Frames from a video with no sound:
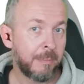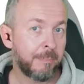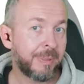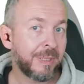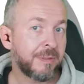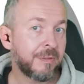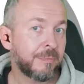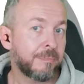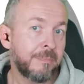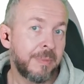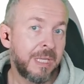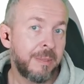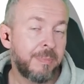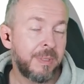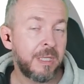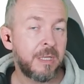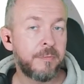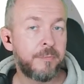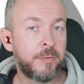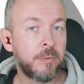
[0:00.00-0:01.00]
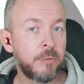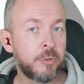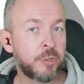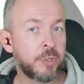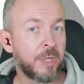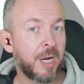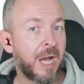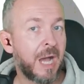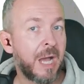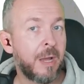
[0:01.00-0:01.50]
But maybe in the
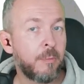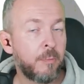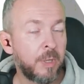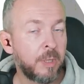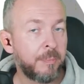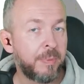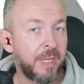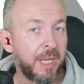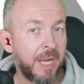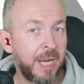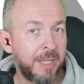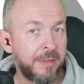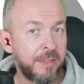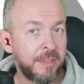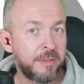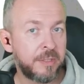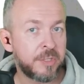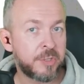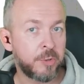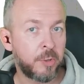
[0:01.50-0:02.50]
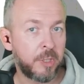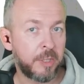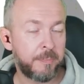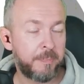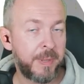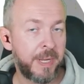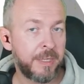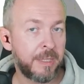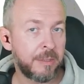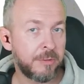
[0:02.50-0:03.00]
future I will be adding the solar
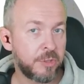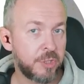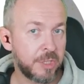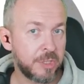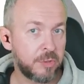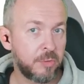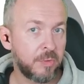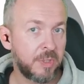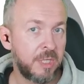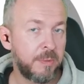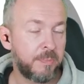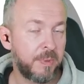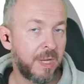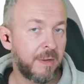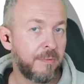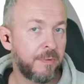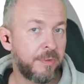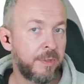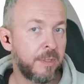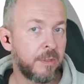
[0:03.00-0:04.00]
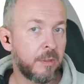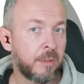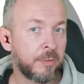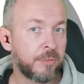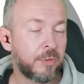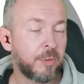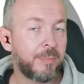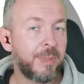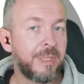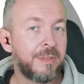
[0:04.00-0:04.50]
panel just to keep everything
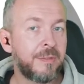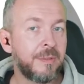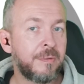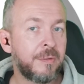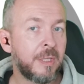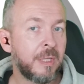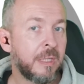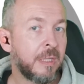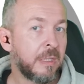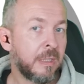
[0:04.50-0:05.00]
automated